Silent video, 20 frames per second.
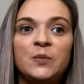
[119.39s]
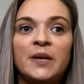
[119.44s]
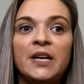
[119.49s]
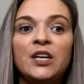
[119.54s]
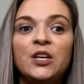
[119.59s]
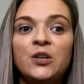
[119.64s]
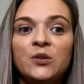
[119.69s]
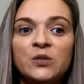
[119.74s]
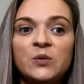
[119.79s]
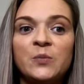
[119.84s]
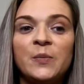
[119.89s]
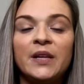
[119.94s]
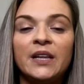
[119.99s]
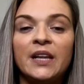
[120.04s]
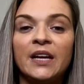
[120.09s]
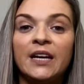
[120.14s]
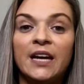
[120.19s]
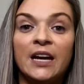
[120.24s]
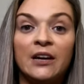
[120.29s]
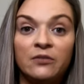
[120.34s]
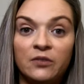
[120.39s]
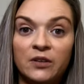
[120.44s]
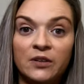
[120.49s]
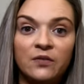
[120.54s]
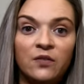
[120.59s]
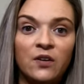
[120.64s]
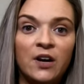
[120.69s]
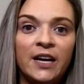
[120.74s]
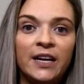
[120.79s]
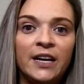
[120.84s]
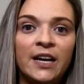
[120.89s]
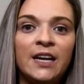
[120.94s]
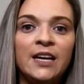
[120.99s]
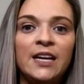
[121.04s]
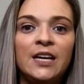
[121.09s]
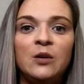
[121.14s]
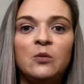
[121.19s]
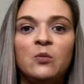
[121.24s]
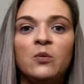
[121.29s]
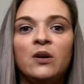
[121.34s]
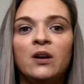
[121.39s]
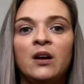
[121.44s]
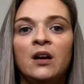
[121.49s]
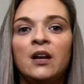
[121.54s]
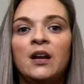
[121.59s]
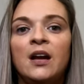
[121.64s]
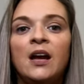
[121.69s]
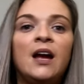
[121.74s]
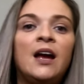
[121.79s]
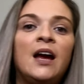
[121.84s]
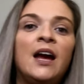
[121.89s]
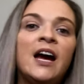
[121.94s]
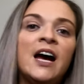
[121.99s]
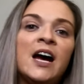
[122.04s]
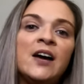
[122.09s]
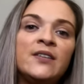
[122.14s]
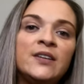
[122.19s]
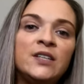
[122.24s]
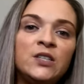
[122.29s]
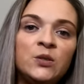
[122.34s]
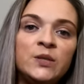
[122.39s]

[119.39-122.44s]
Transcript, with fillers: It used to be like every Friday he would have a new